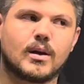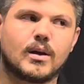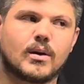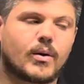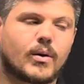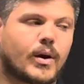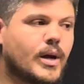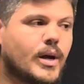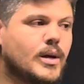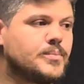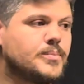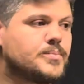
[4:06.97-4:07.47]

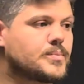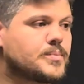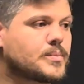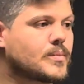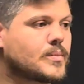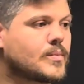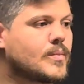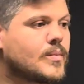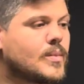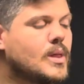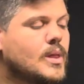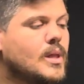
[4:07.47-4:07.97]
Okay,
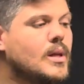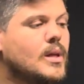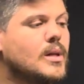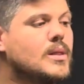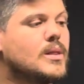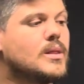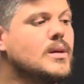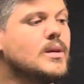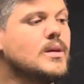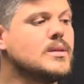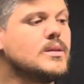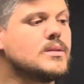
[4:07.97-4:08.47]

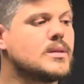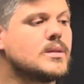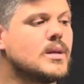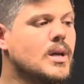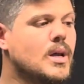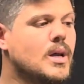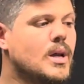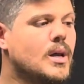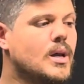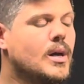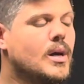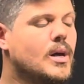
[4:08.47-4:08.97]
this
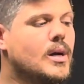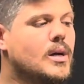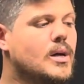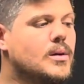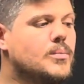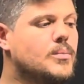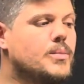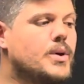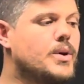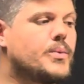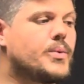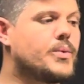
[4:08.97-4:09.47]

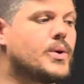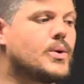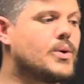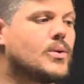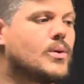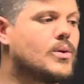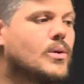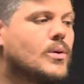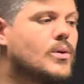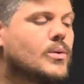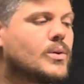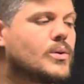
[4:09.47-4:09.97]

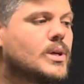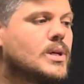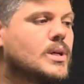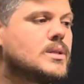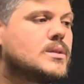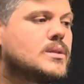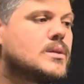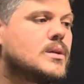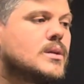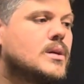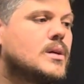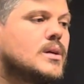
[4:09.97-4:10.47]
merry-go or
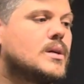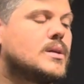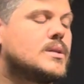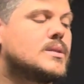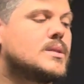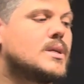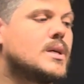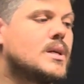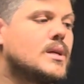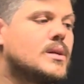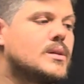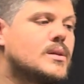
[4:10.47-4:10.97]
this
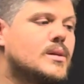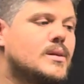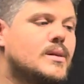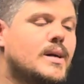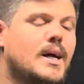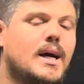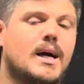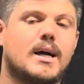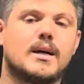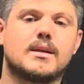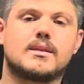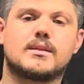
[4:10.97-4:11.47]
cylinder
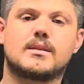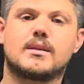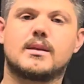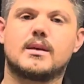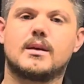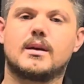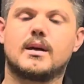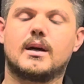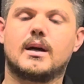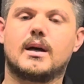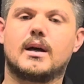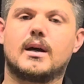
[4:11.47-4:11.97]
has
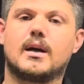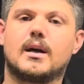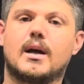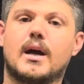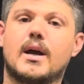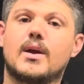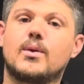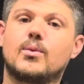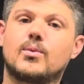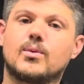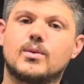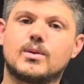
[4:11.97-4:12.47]

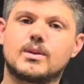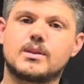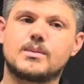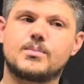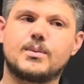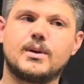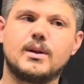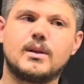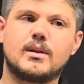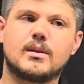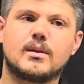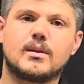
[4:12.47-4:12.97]
angular
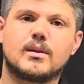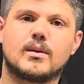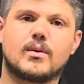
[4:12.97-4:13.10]
speed.